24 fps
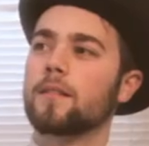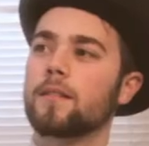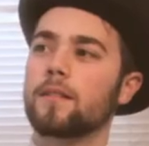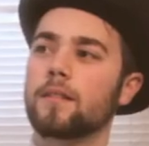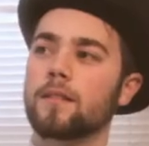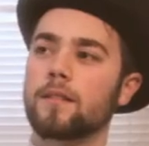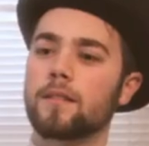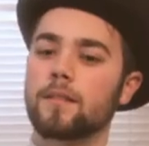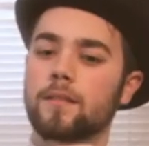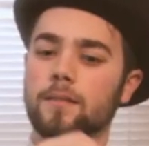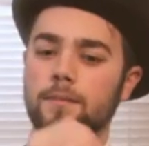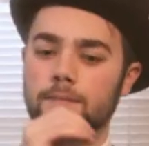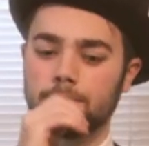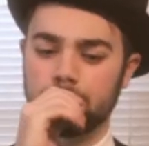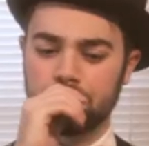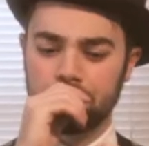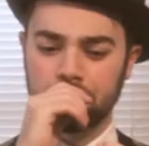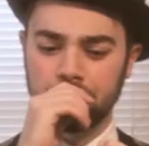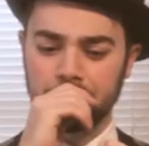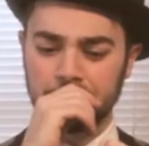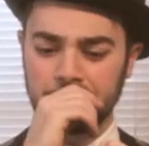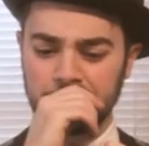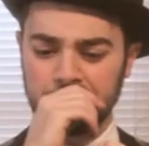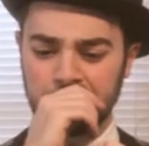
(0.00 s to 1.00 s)
now.
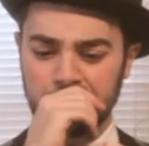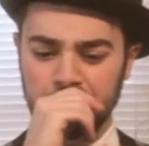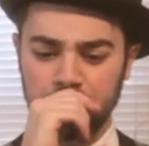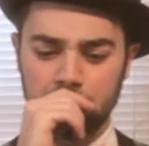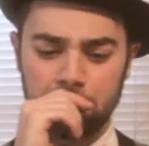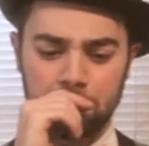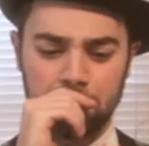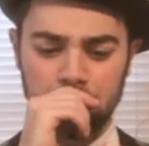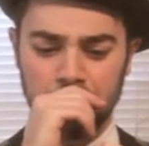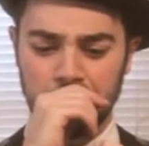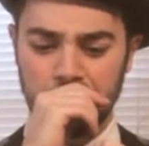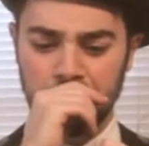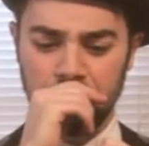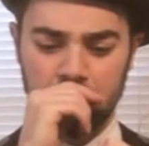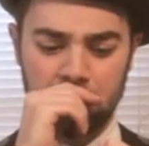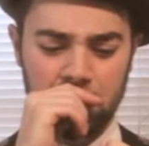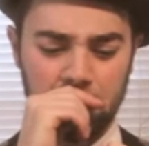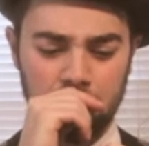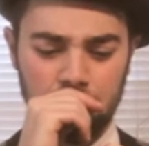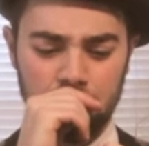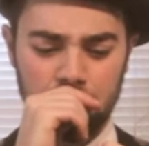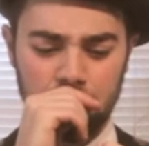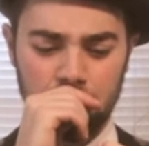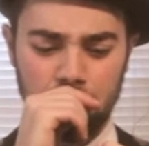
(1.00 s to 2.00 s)
And he's
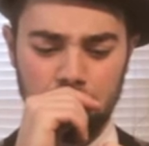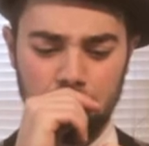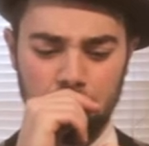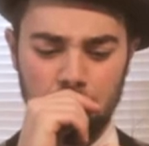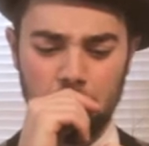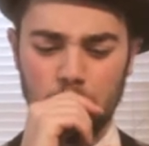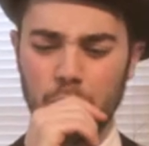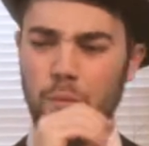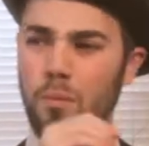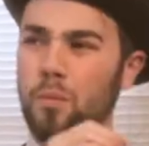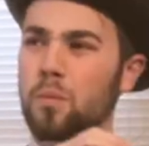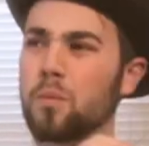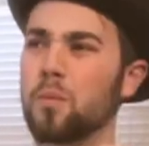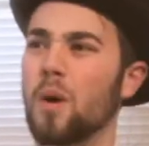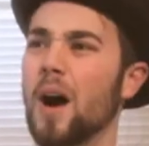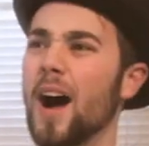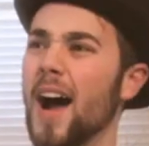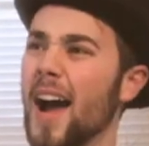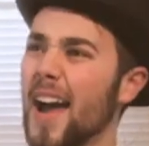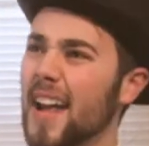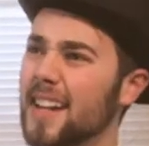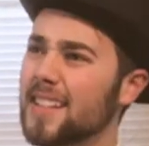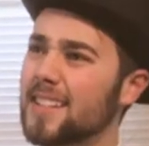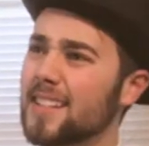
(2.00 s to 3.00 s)
just like,
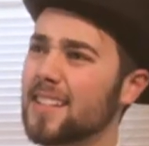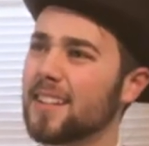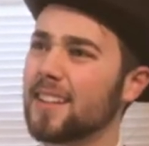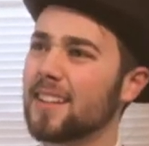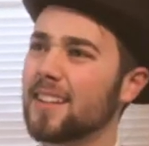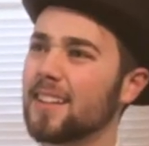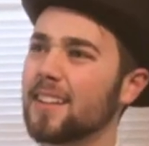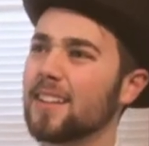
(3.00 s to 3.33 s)
what?